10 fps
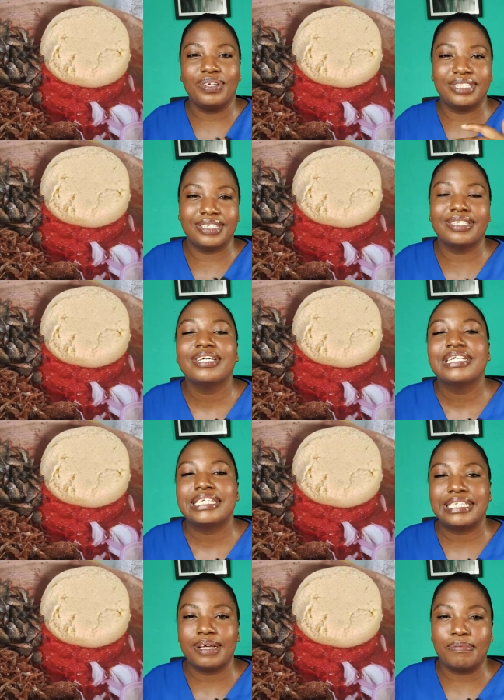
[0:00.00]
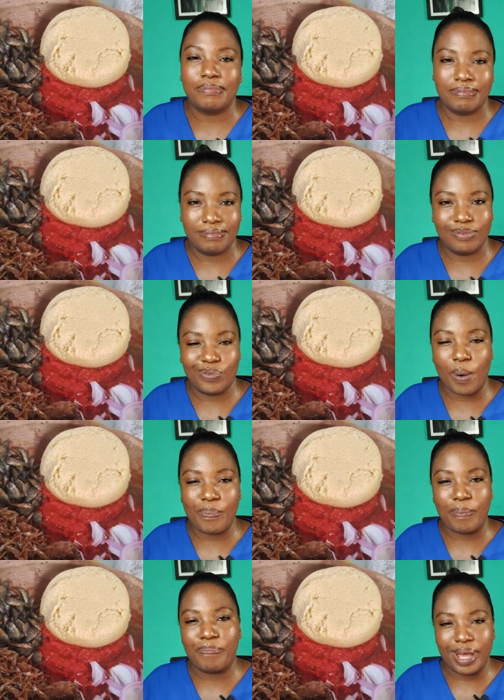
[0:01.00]
with some raw
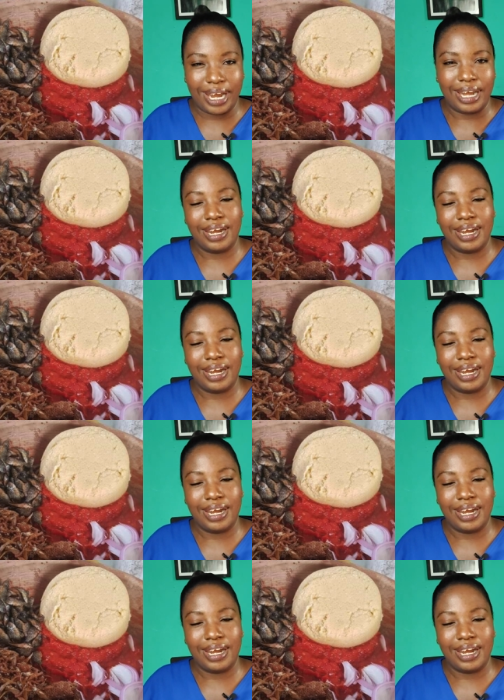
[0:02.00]
pepper,